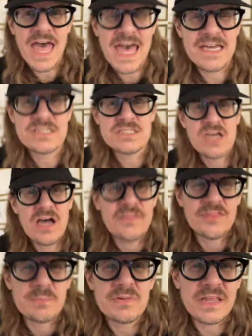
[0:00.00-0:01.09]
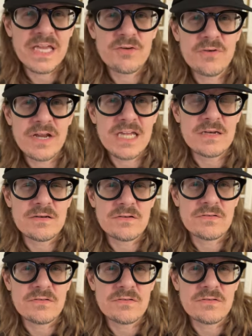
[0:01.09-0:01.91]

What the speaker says: Anton, the playwright,